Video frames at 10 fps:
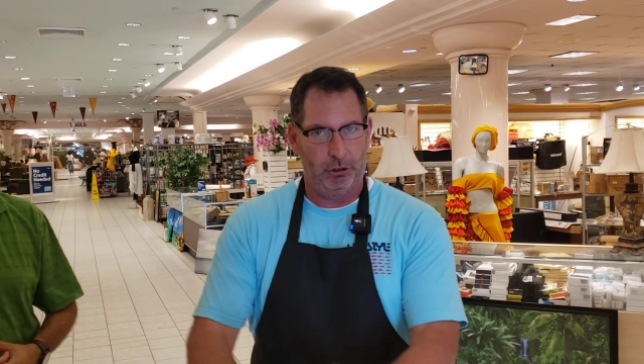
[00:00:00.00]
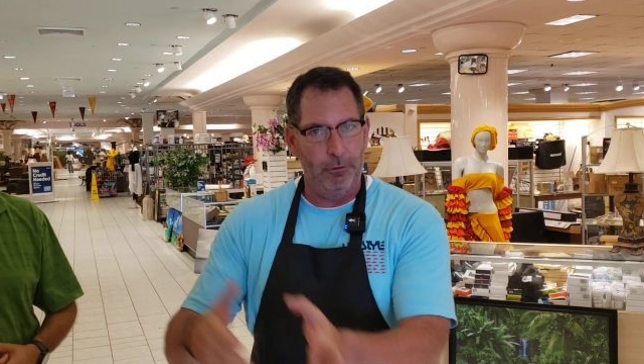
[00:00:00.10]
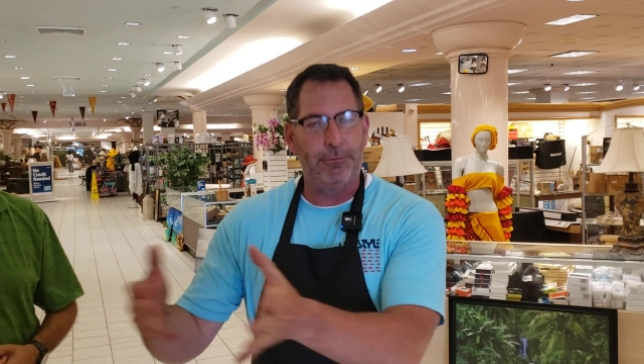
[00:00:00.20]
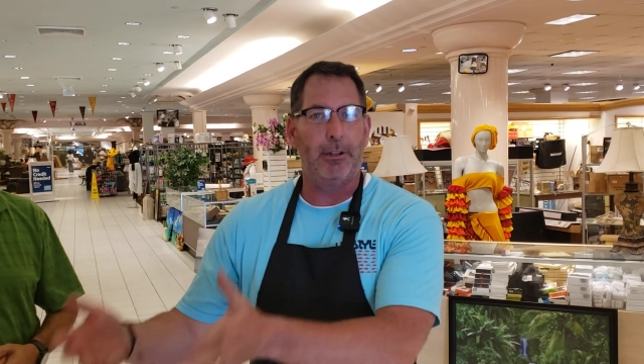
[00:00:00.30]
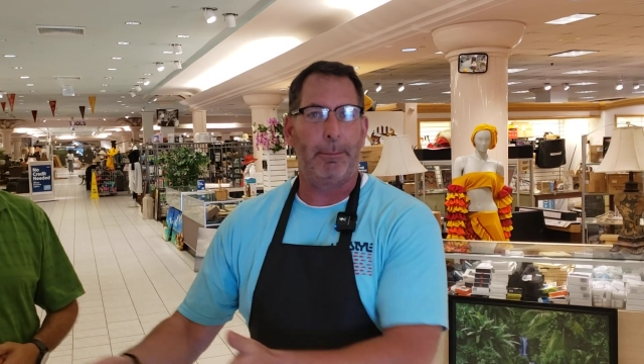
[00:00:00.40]
you
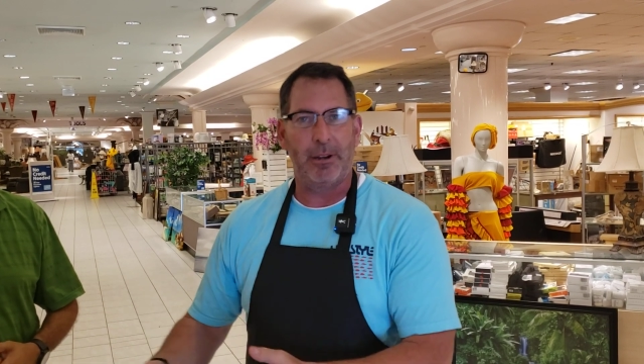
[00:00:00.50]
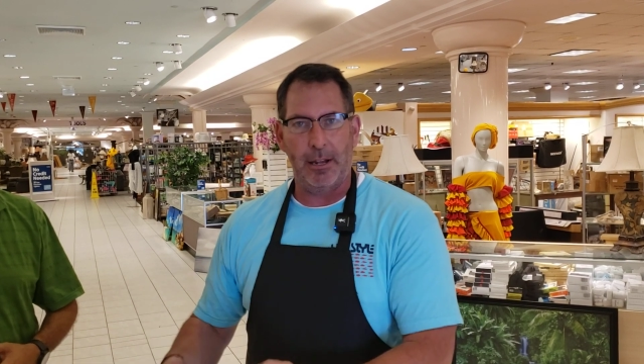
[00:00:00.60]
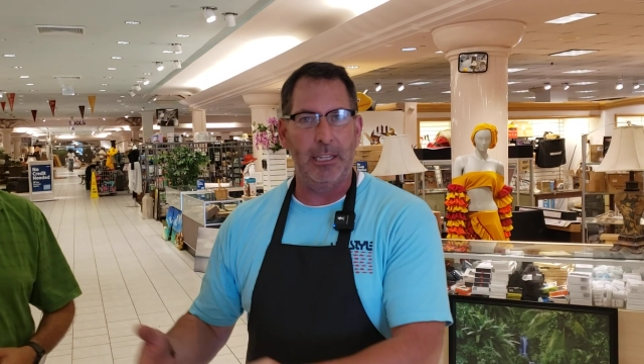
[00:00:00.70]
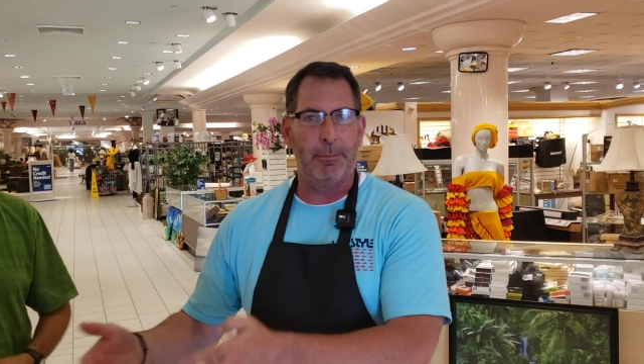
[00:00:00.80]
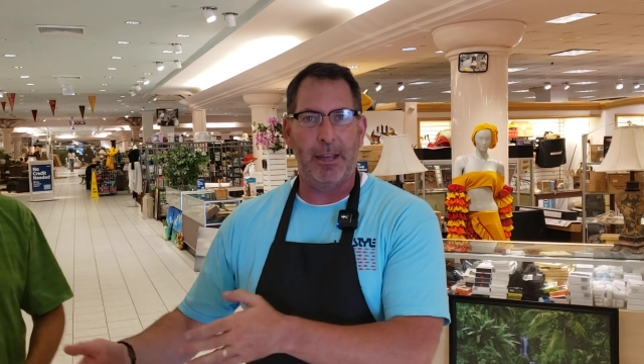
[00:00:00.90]
flip it on
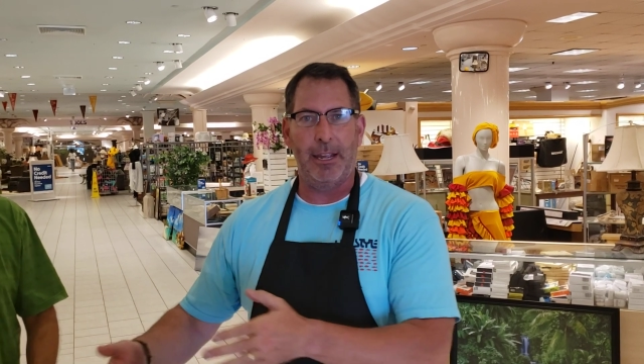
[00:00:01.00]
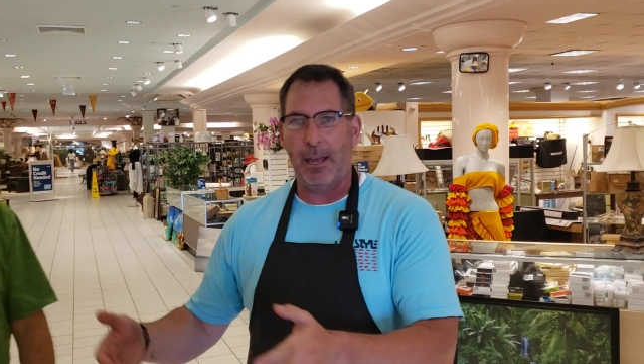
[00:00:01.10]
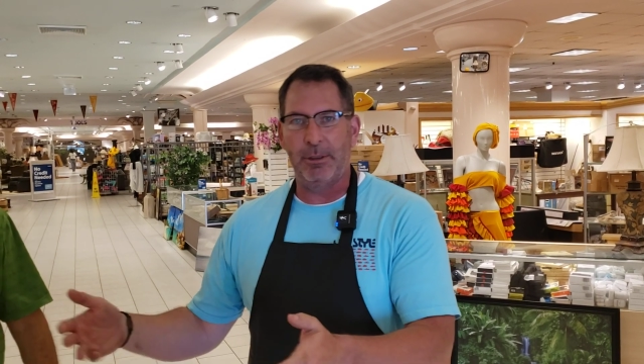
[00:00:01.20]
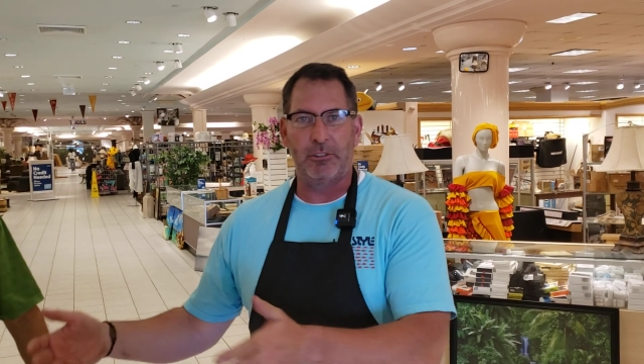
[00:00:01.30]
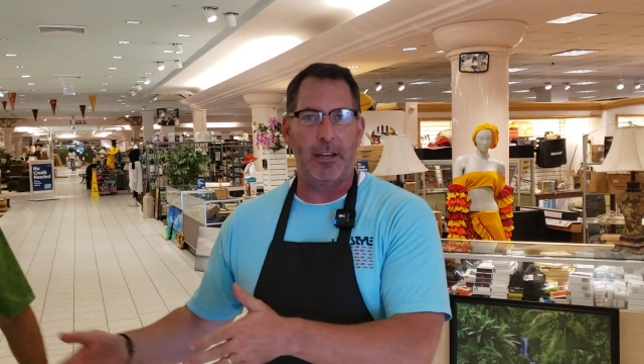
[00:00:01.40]
eBay,
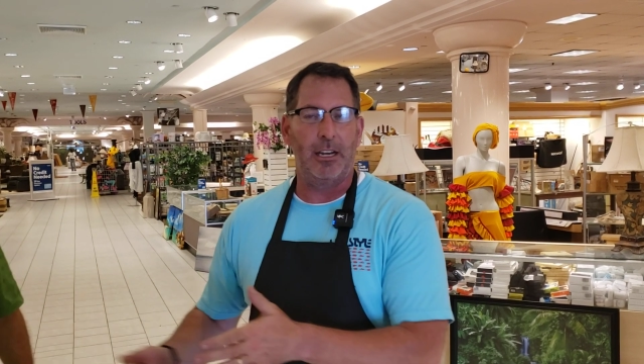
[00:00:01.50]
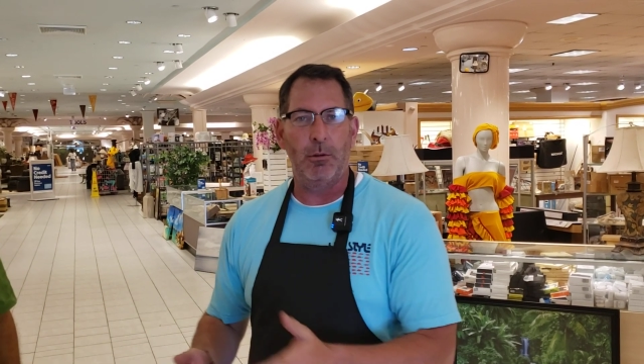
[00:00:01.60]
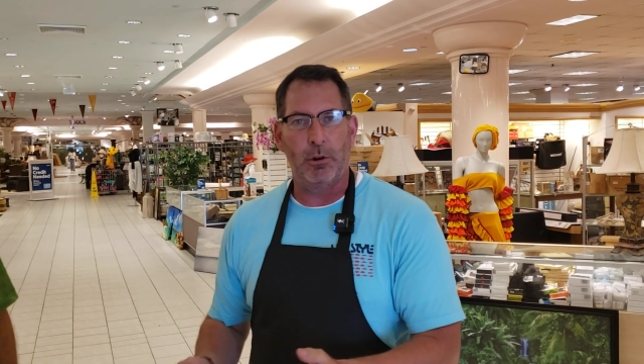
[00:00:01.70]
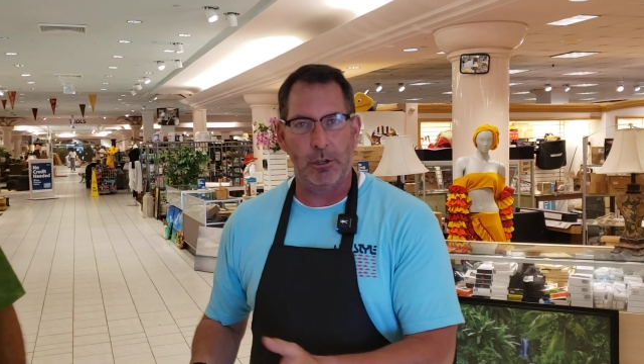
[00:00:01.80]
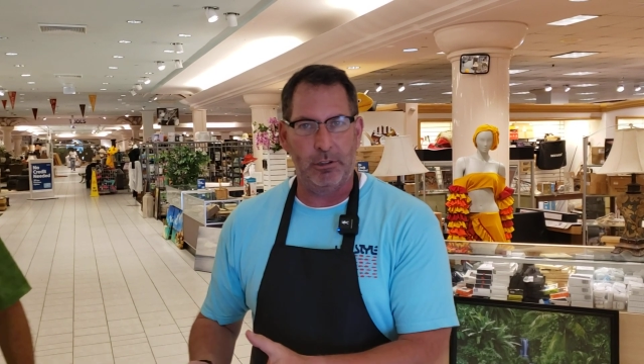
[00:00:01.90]
Amazon,
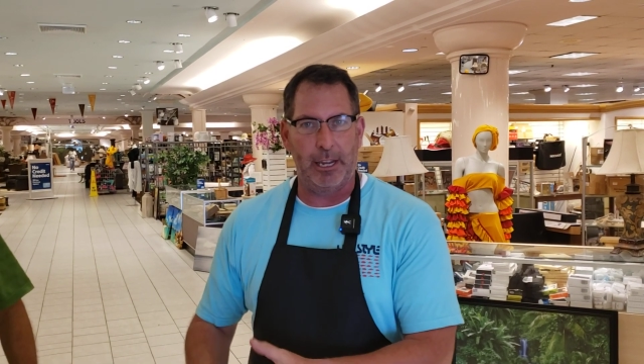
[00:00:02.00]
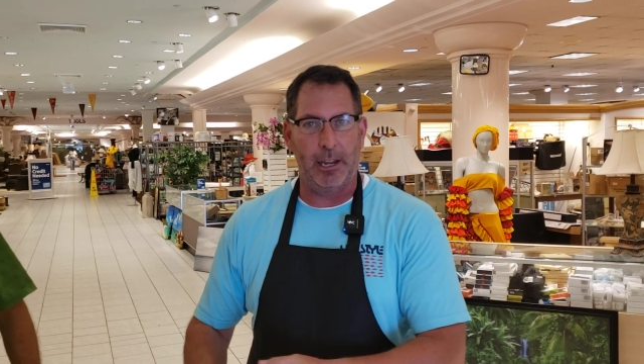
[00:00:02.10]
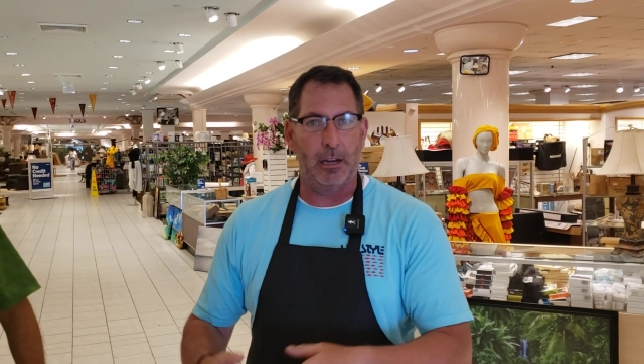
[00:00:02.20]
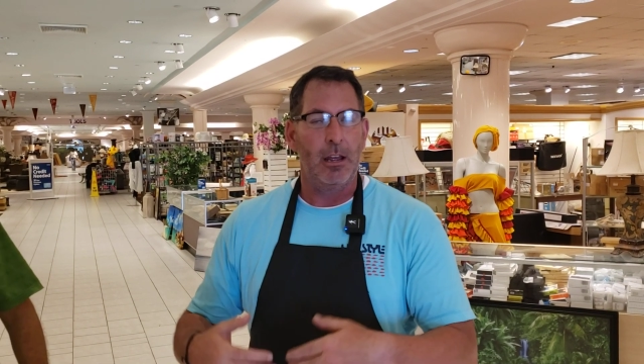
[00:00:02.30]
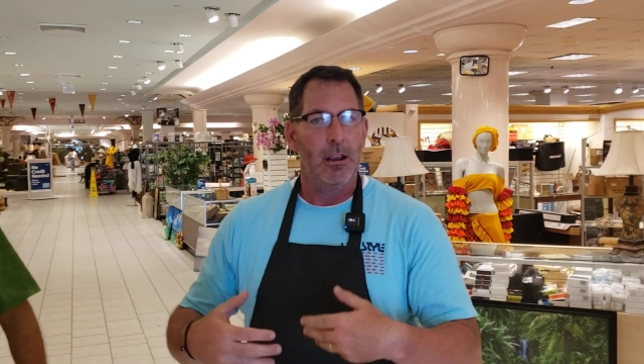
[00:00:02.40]
anywhere you can,